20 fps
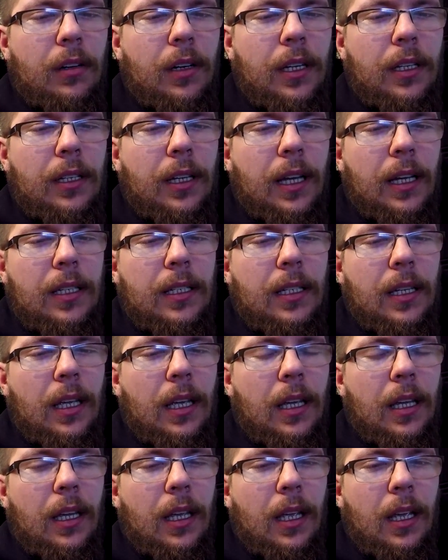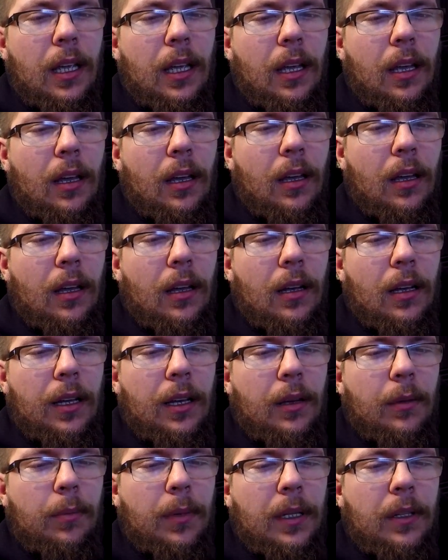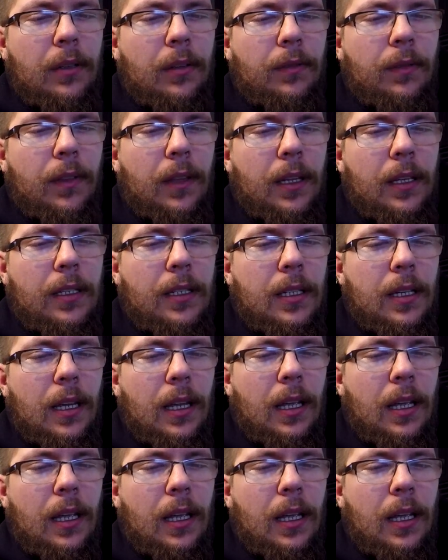It has a little bit of this